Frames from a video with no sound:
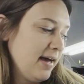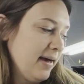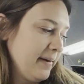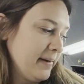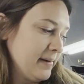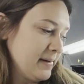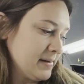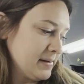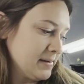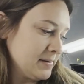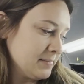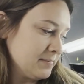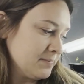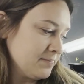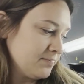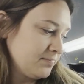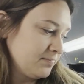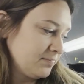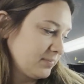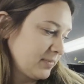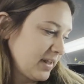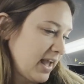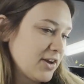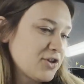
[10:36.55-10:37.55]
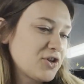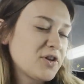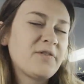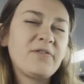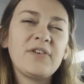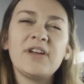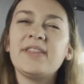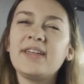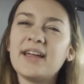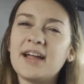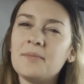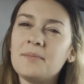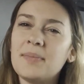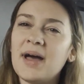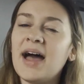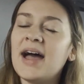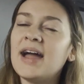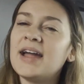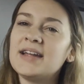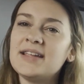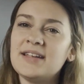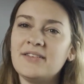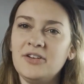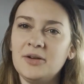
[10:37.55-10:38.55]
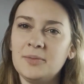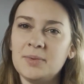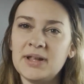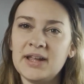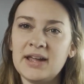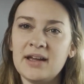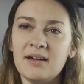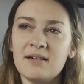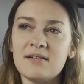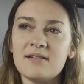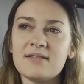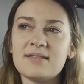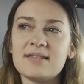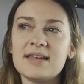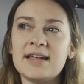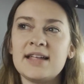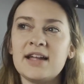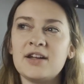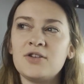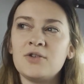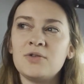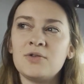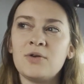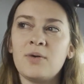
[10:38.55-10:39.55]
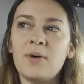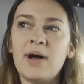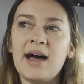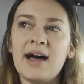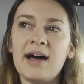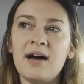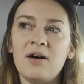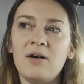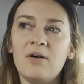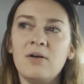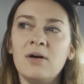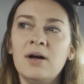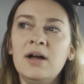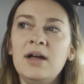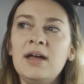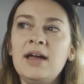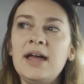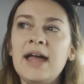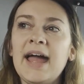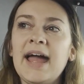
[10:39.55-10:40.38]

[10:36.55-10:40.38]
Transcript: I just feel like I'm behind everybody else, and I don't know how.